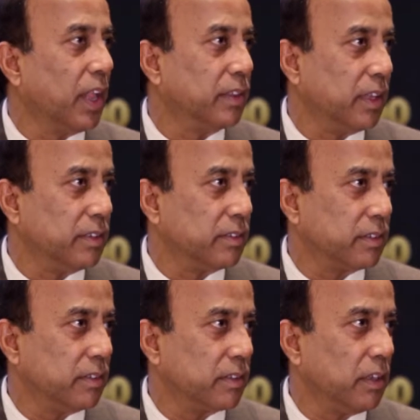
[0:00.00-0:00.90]
health
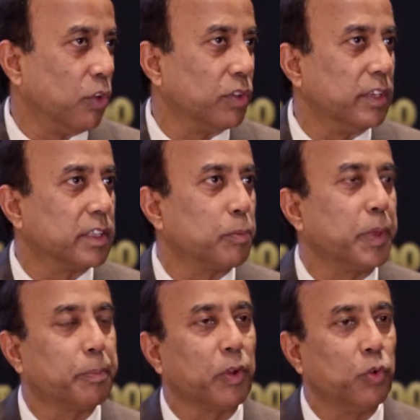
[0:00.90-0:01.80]
agencies. You know, these are the
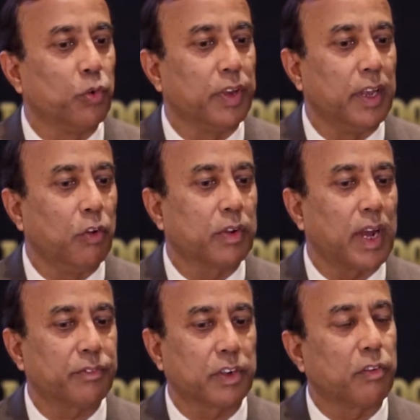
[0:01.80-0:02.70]
people who really look
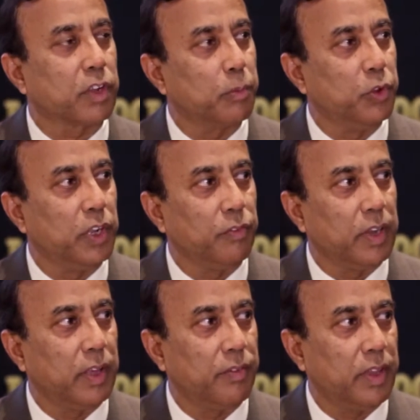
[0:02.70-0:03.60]
after our community we live